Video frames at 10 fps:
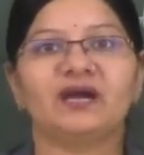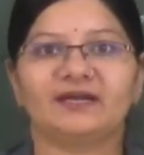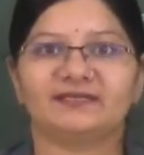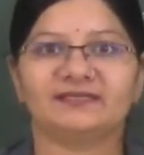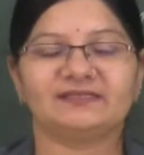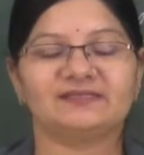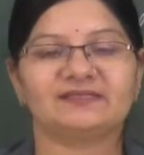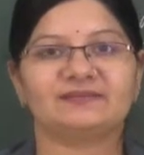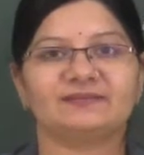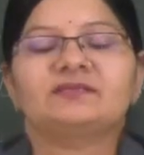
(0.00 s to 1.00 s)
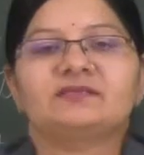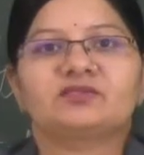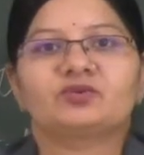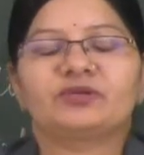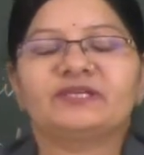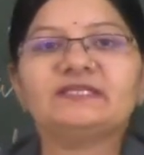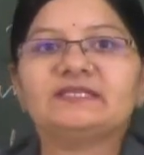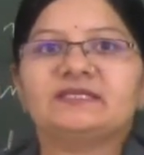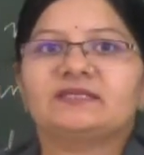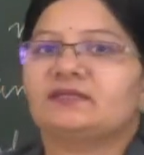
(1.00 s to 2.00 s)
articles. So
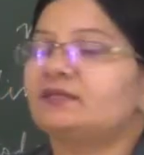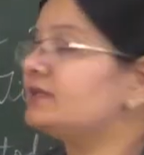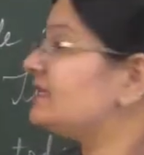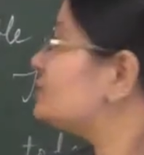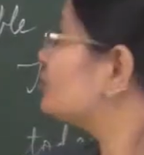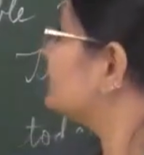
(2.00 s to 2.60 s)
kids, let's look